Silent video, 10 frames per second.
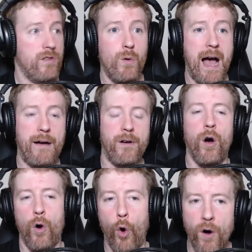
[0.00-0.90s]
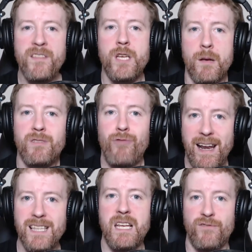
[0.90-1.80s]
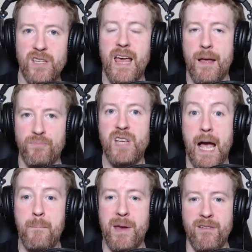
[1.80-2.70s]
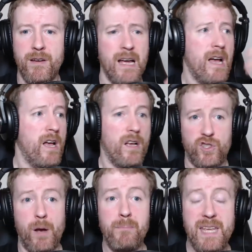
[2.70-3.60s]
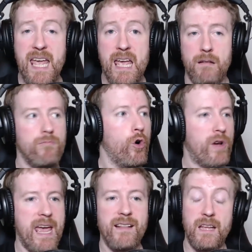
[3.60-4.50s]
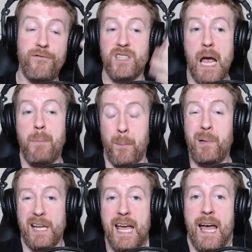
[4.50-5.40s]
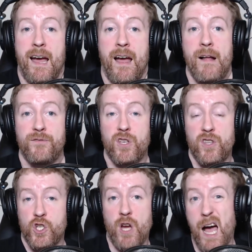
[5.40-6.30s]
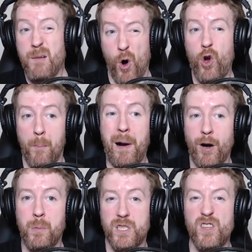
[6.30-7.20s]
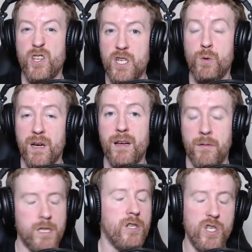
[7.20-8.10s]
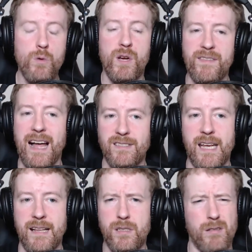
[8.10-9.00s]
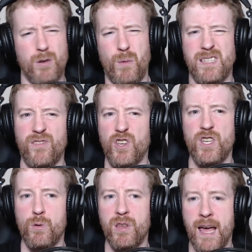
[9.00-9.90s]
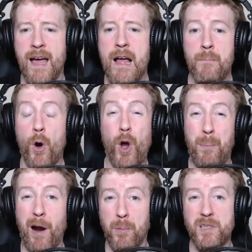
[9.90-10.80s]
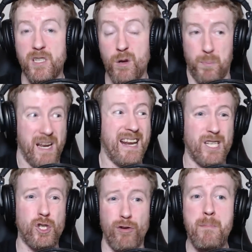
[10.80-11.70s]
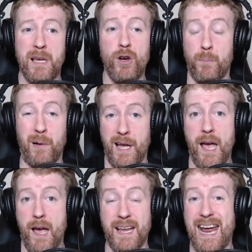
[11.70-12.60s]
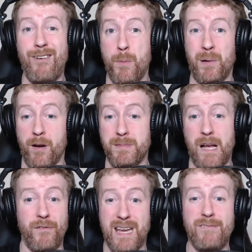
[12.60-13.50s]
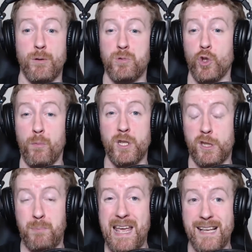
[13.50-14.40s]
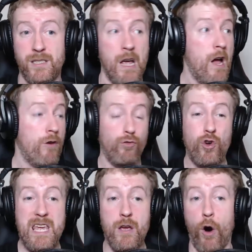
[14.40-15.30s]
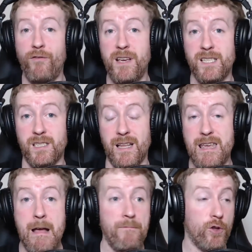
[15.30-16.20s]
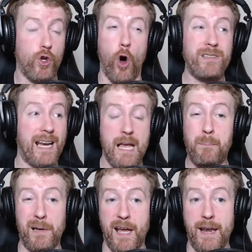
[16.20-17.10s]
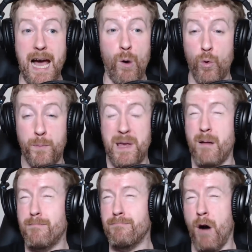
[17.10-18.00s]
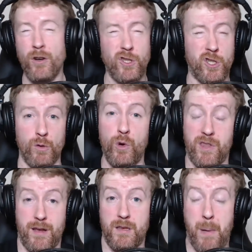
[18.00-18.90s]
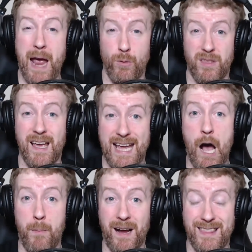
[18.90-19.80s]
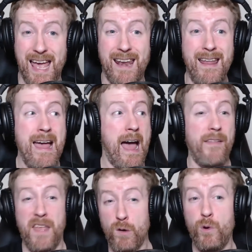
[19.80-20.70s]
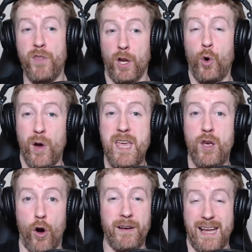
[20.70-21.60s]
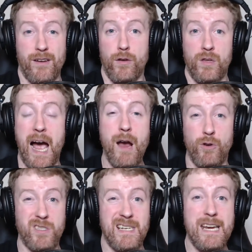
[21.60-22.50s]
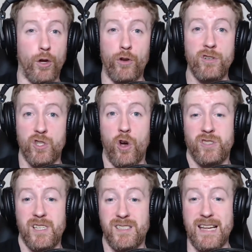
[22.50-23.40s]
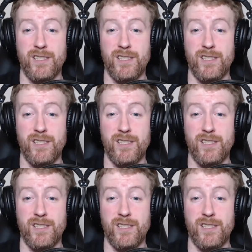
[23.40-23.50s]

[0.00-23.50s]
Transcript: you have, or in terms of relative to their time period. someday, okay, different type of player to the Shy, more comparable to the Duke, in that sense. I don't know why I said the Duke there. More comparable to Duke, but an extremely good player and a carry player himself and gives up so much space. Rookie, obviously, godlike player now, would be a monster with paired with Kakao back then, and then with a low econ like guy who doesn't need all the resources